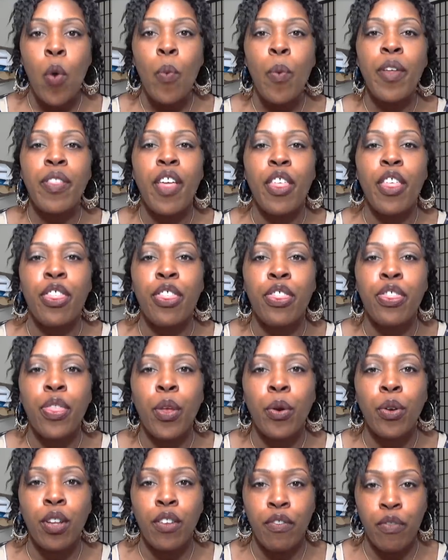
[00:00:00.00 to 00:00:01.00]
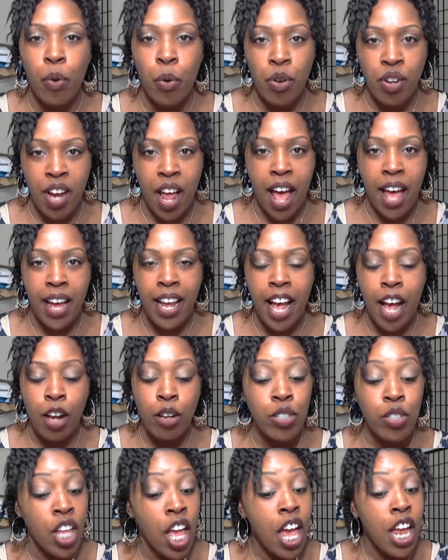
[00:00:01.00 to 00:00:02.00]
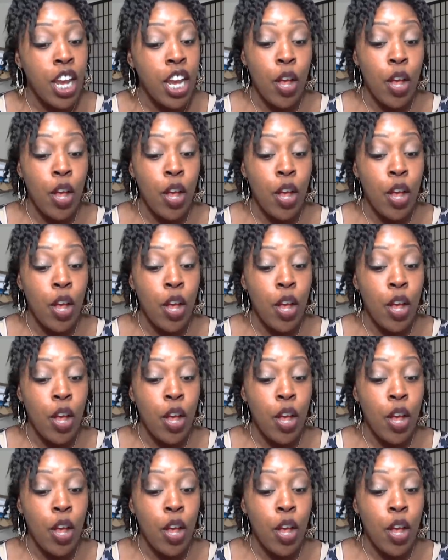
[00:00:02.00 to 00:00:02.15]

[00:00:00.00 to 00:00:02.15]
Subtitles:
with 34 knockouts.